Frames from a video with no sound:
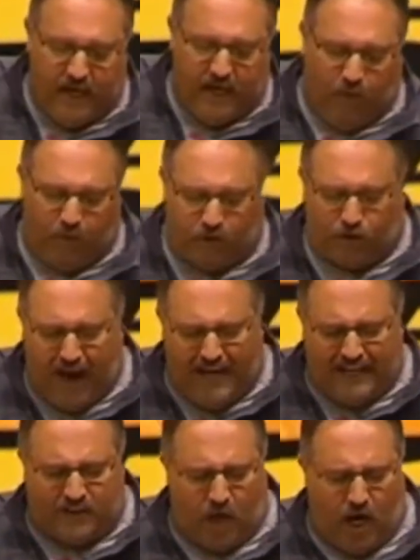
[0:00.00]
And we'll try
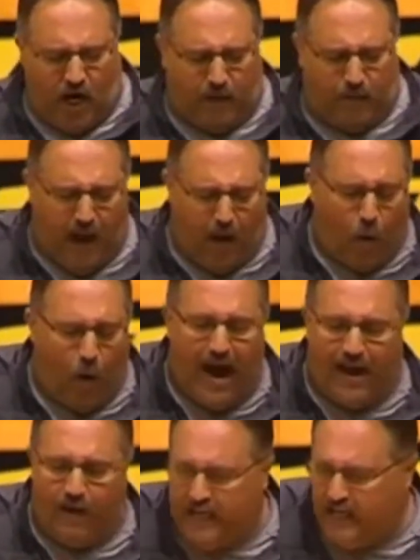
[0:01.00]
to talk about
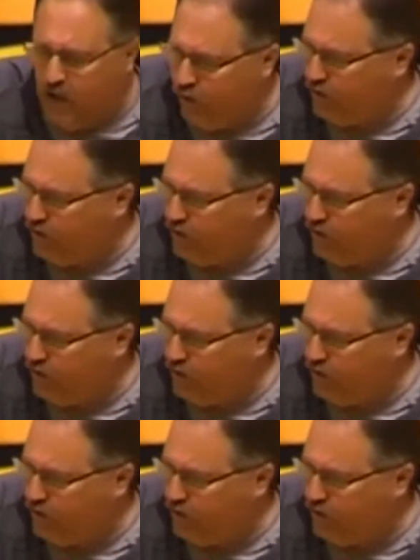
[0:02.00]
why we use